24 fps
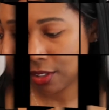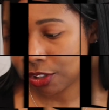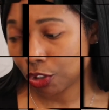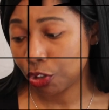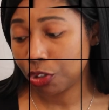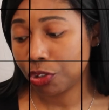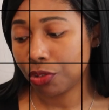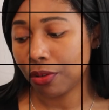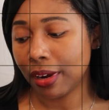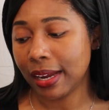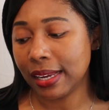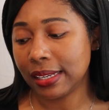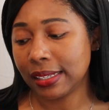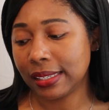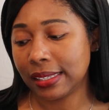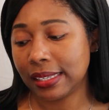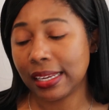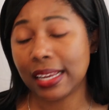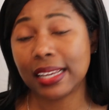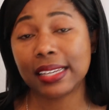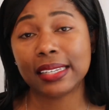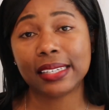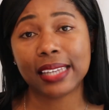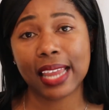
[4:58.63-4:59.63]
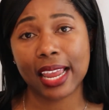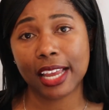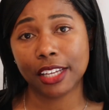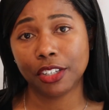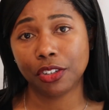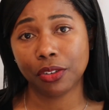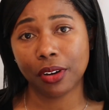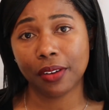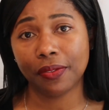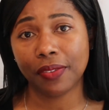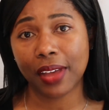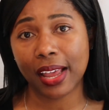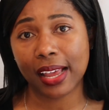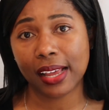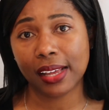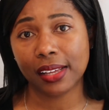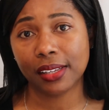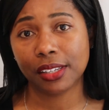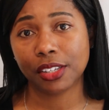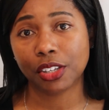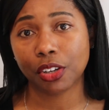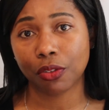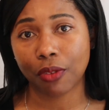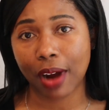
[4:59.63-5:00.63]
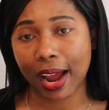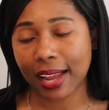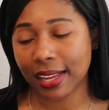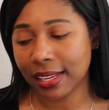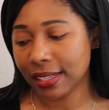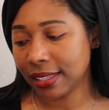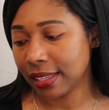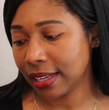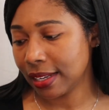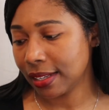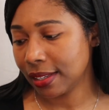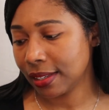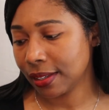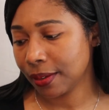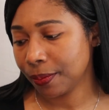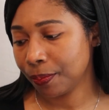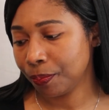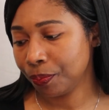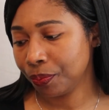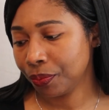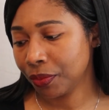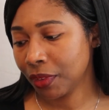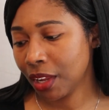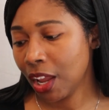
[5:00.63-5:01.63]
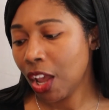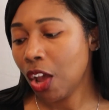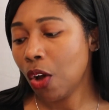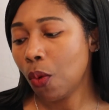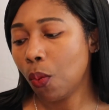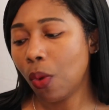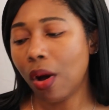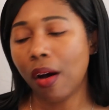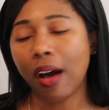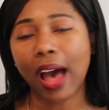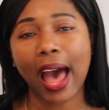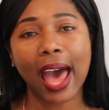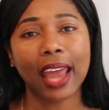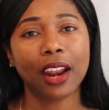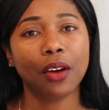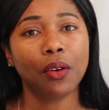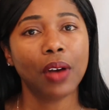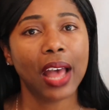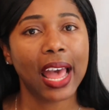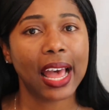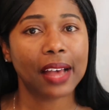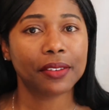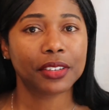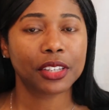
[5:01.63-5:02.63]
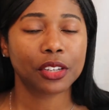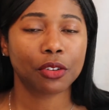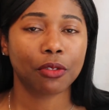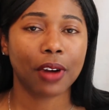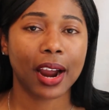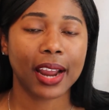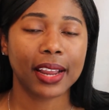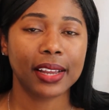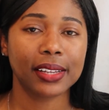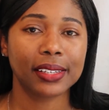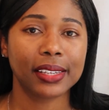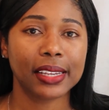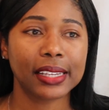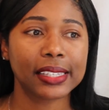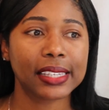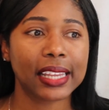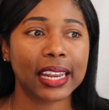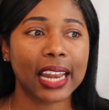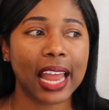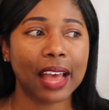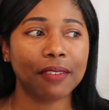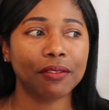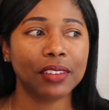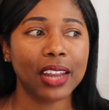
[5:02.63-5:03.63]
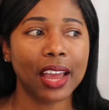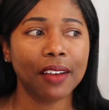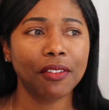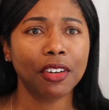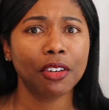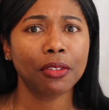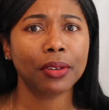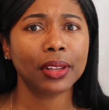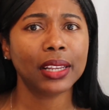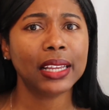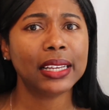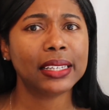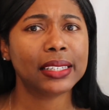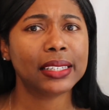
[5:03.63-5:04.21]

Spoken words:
Treats dandruff and psoriasis. Well, I don't have psoriasis, and I've never really